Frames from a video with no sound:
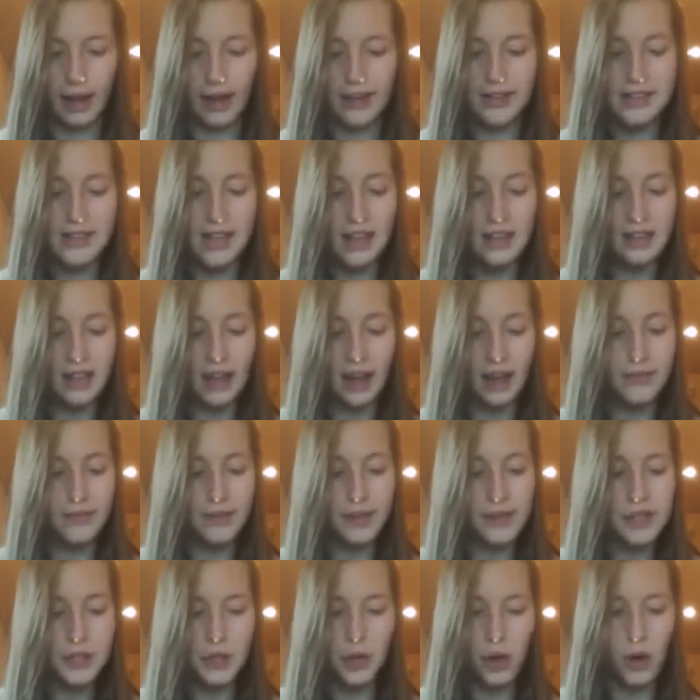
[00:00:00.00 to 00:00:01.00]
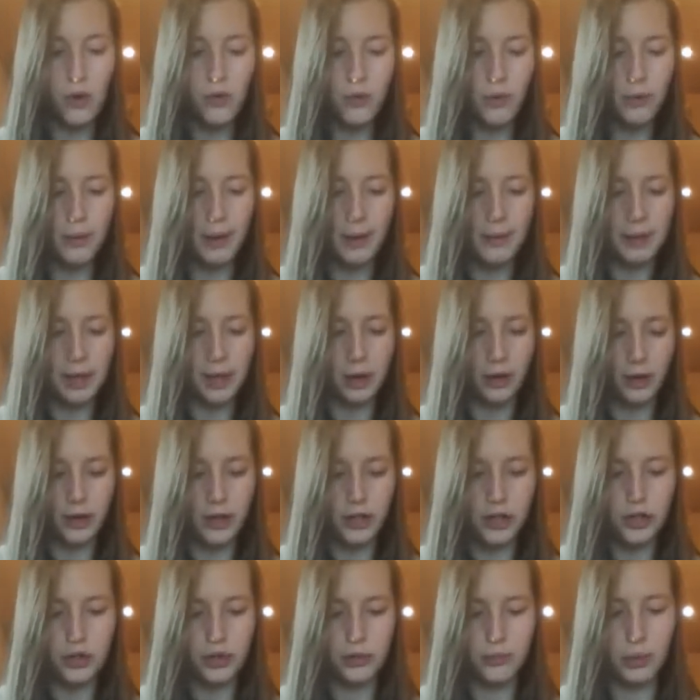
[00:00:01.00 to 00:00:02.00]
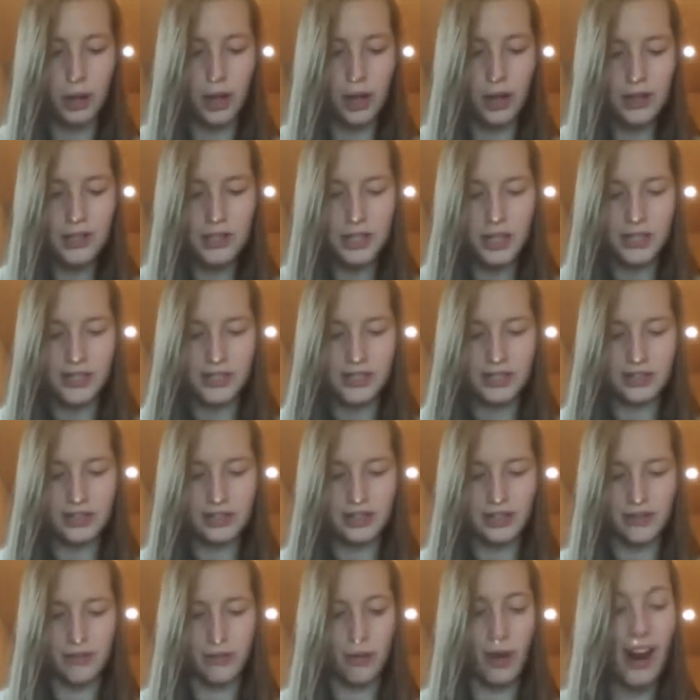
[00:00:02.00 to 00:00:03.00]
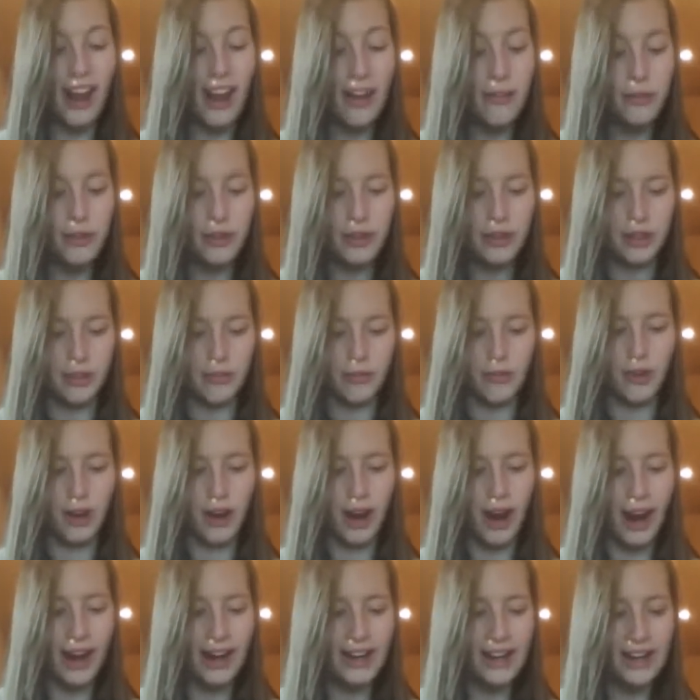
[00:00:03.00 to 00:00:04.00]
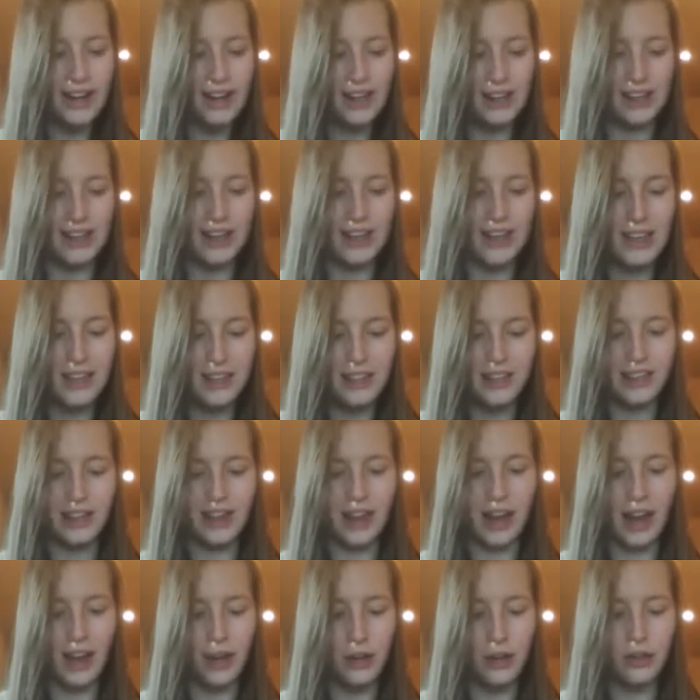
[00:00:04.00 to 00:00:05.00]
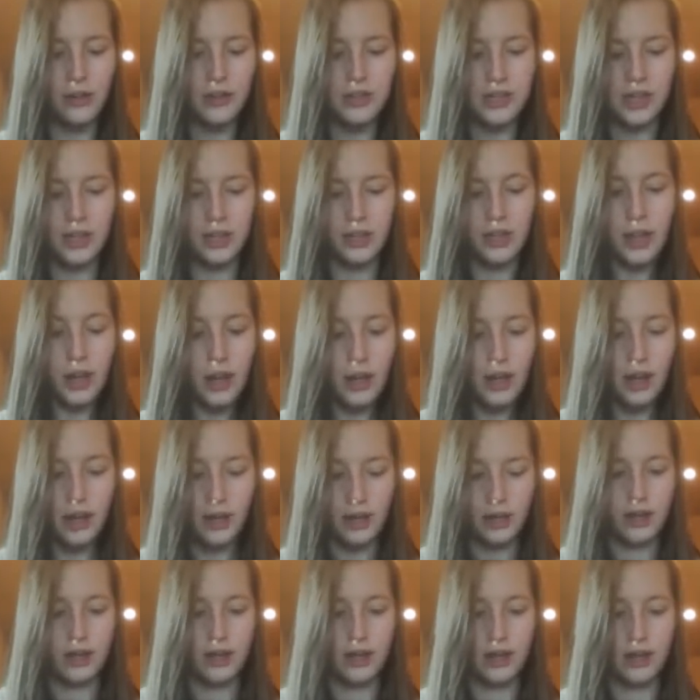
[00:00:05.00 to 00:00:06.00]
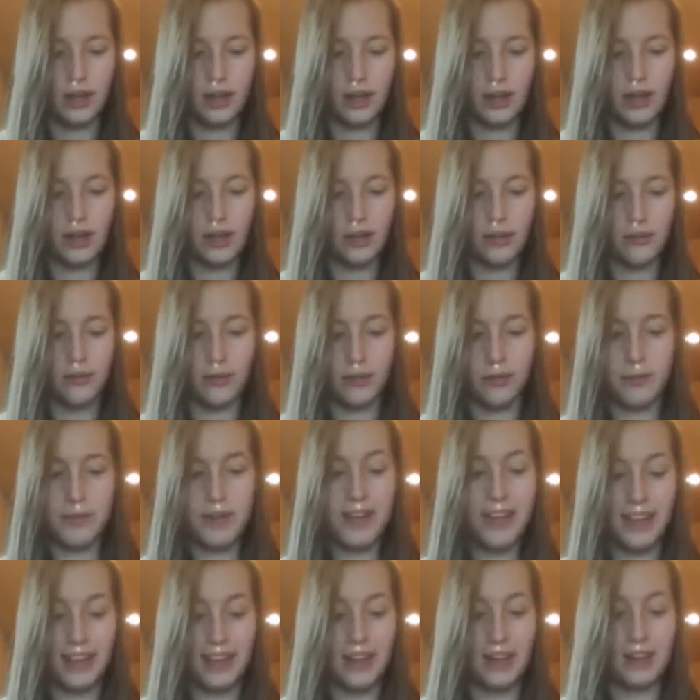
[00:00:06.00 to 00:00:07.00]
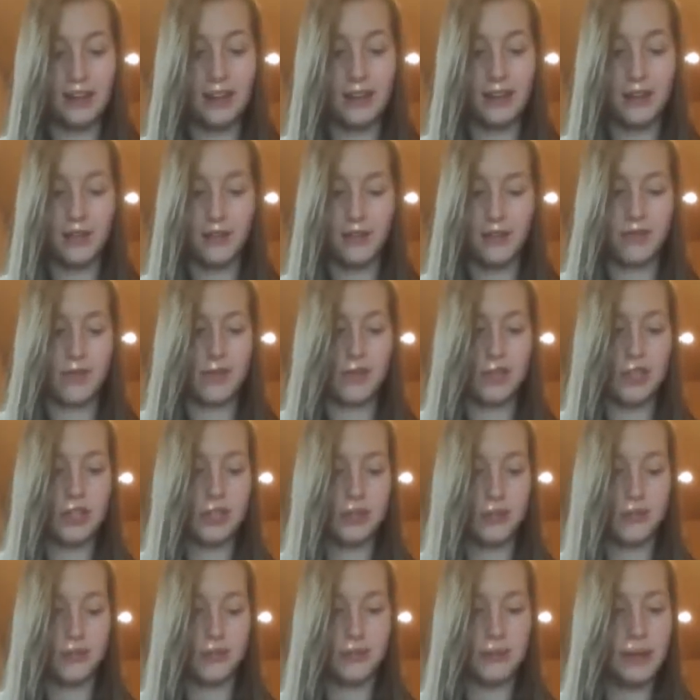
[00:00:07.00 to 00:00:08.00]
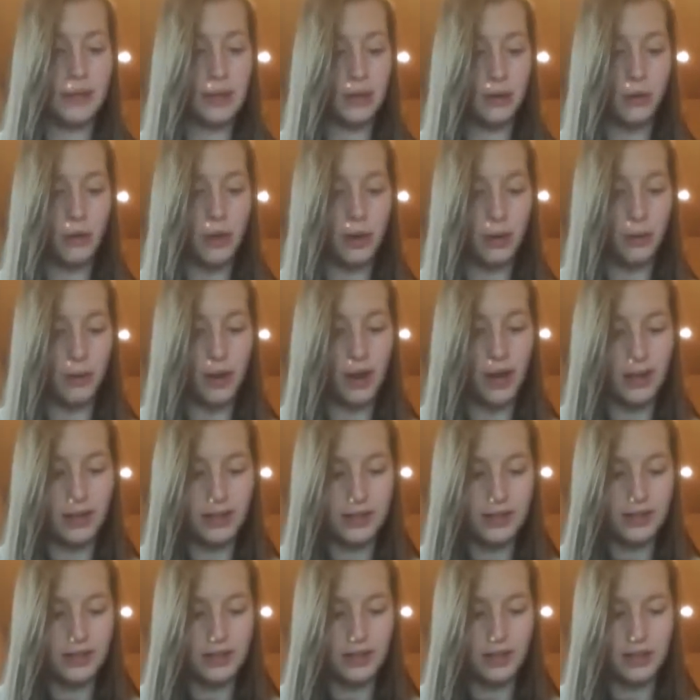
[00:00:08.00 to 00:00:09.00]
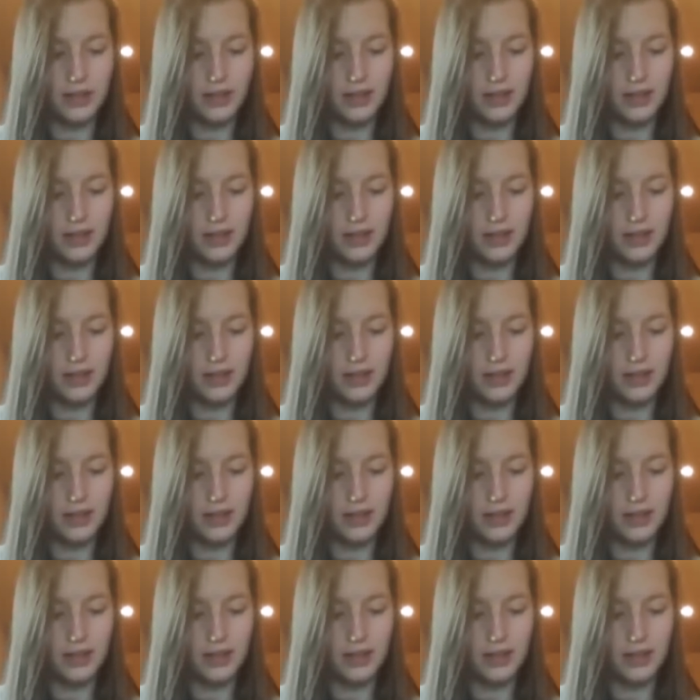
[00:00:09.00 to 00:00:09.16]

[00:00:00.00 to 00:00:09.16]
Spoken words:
And suddenly I felt an overwhelming urge to apologize to Nia for everything, for Heidi and Keith and the I-girls, and And for me, for just being who I was.